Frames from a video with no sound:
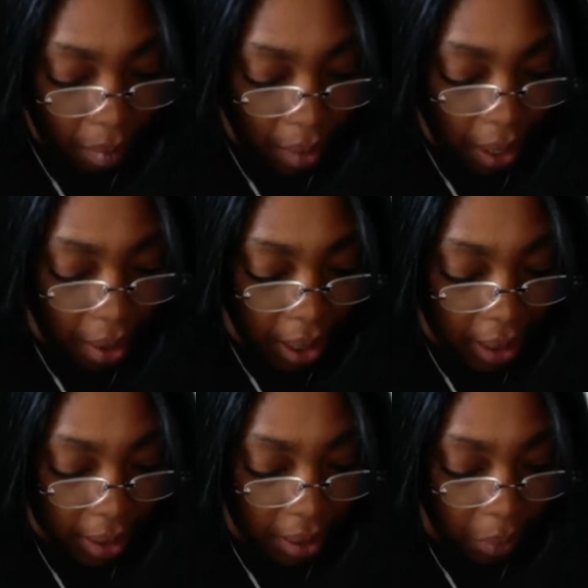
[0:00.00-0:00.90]
there
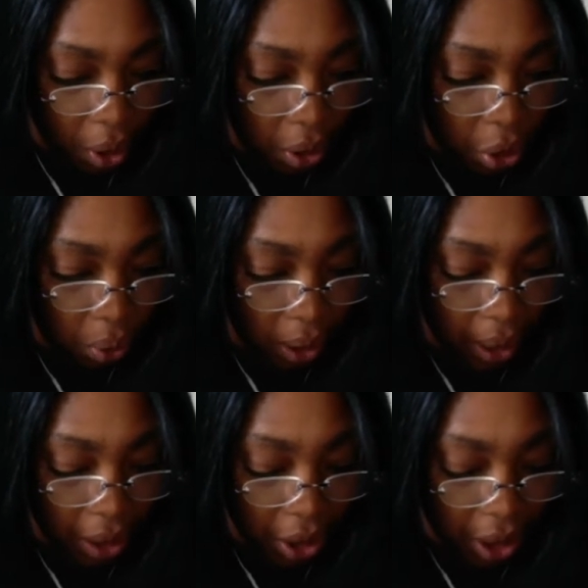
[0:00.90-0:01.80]
is some control
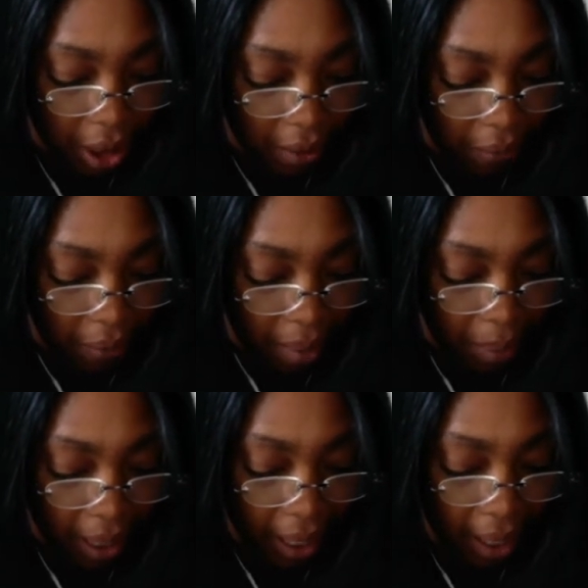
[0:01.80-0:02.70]
issues in the
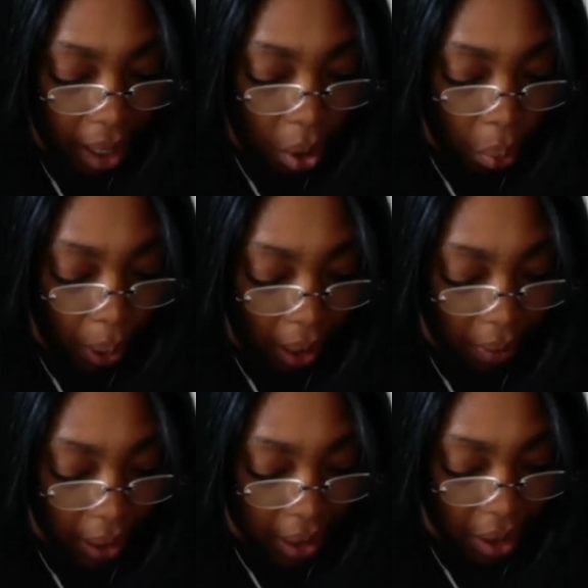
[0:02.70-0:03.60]
family.
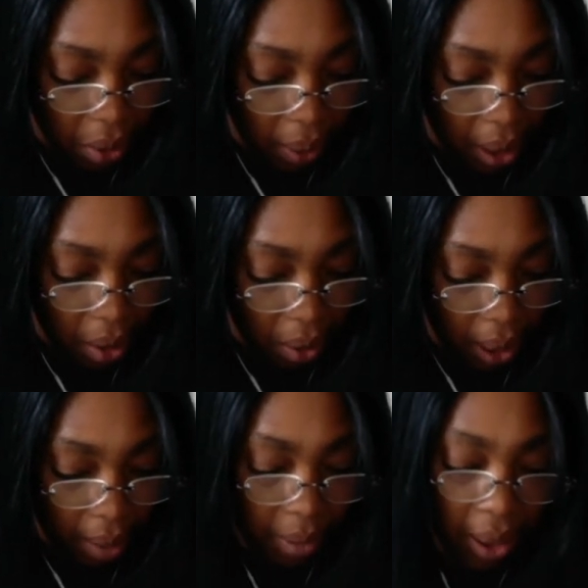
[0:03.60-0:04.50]
Whatever is going on,
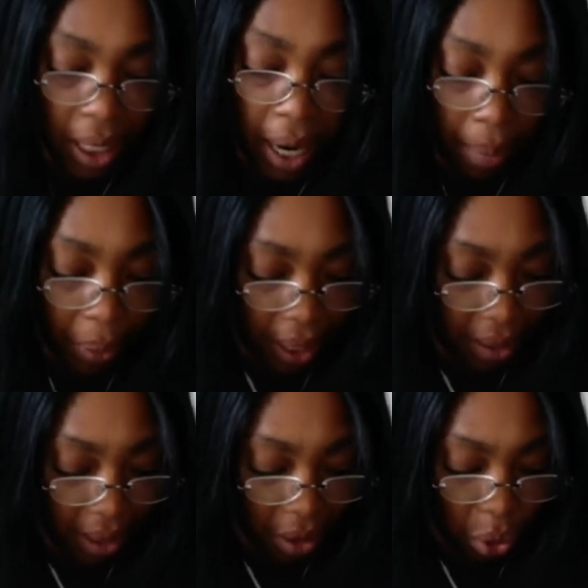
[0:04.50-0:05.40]
I'm seeing
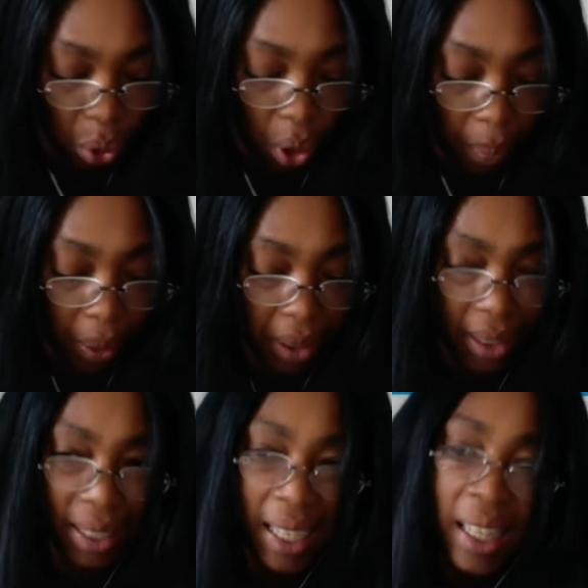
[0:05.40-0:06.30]
happiness and joy, but
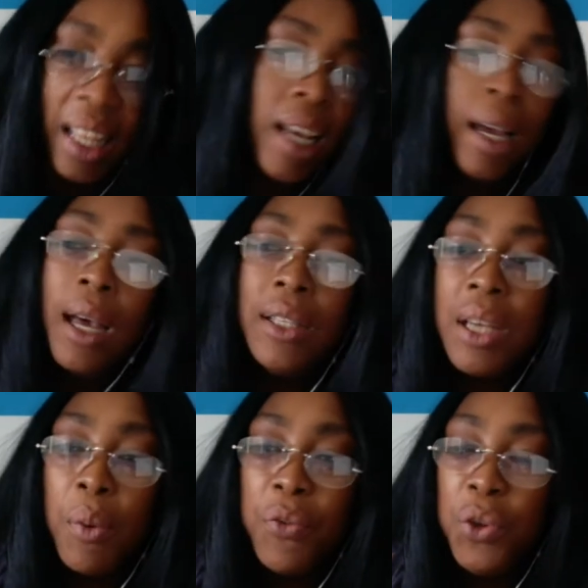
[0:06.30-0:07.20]
still
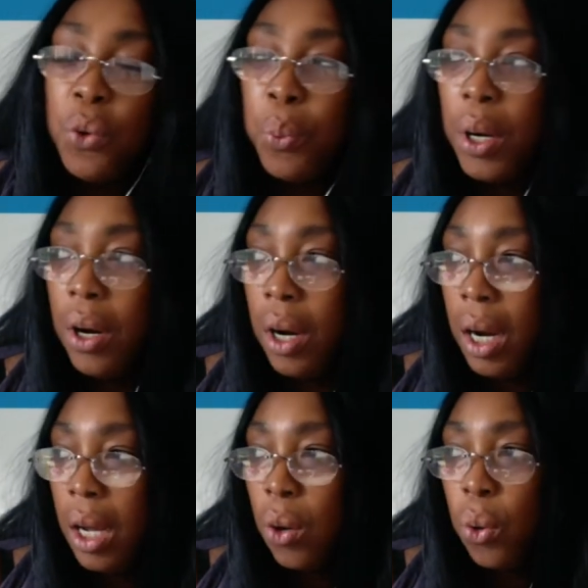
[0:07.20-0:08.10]
some of you
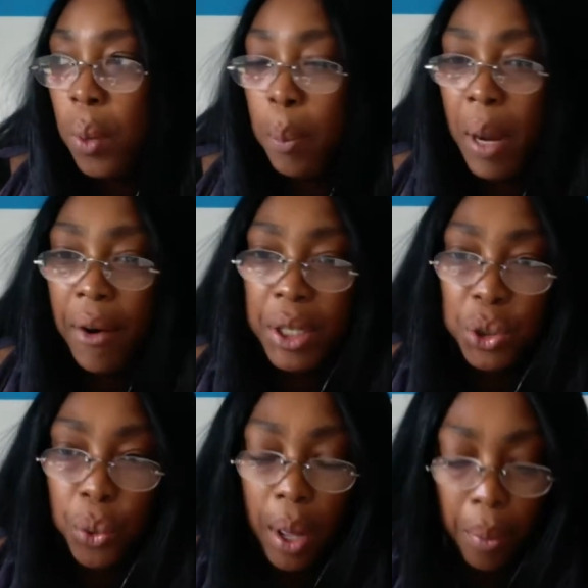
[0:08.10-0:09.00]
who were married
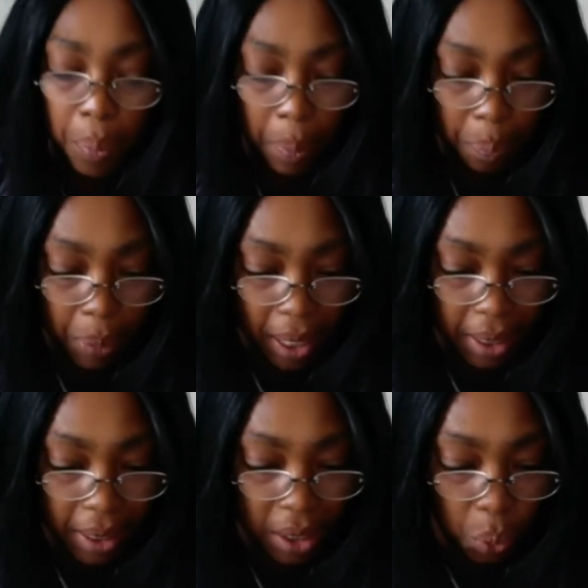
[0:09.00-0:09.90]
to a
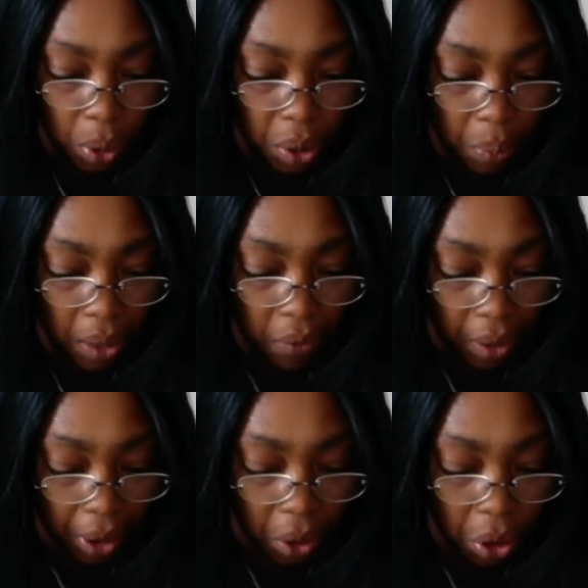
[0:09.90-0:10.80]
Pisces was being
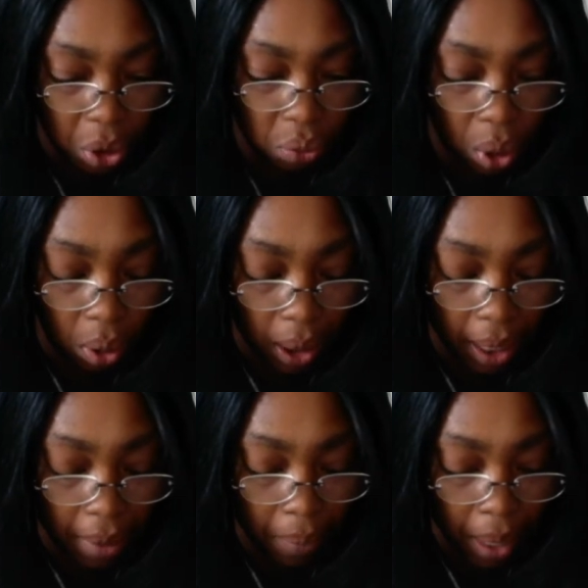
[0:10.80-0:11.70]
very controlling.